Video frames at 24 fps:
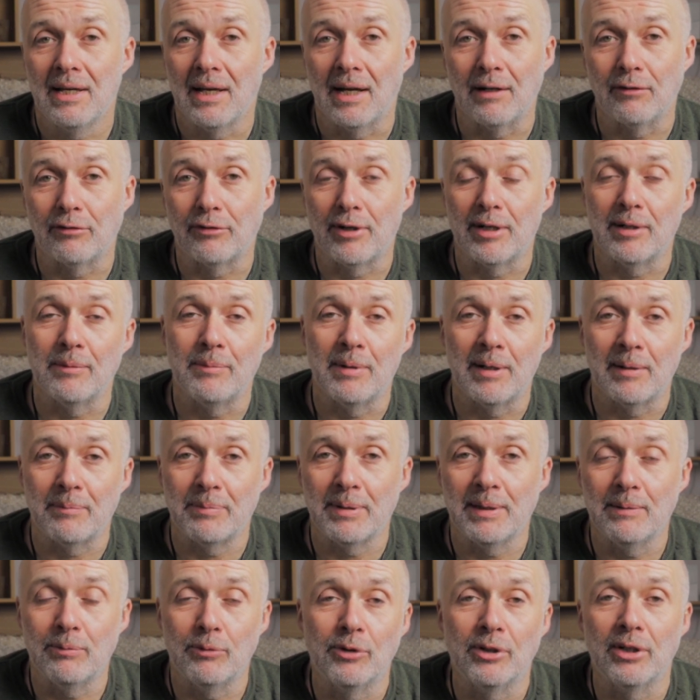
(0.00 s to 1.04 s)
I've read about
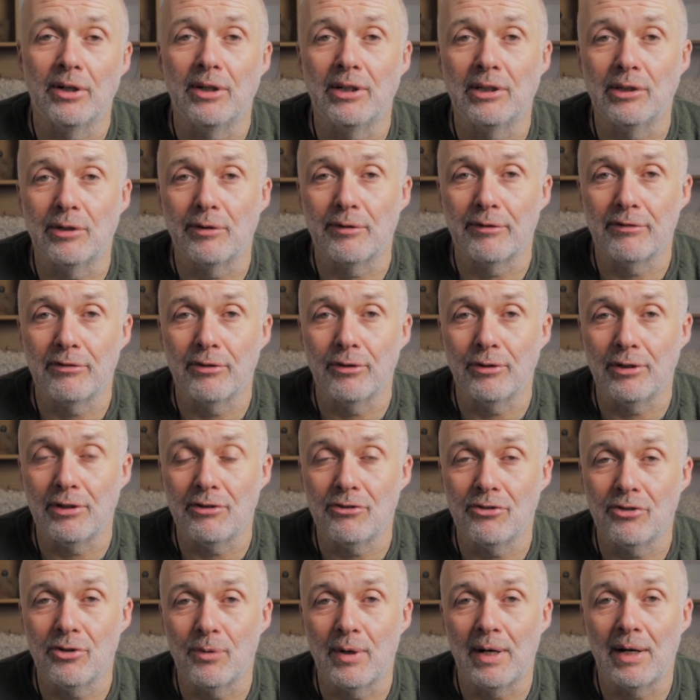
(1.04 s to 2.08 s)
people going on
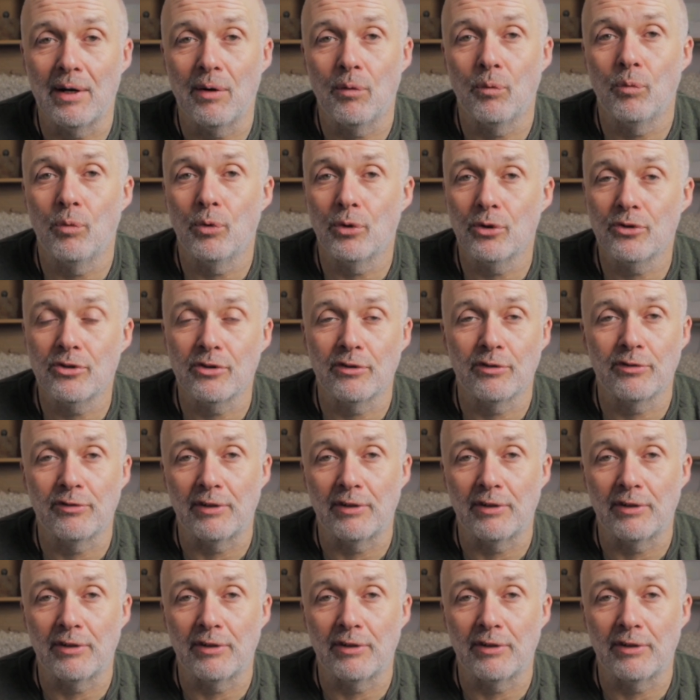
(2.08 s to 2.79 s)
32-hour water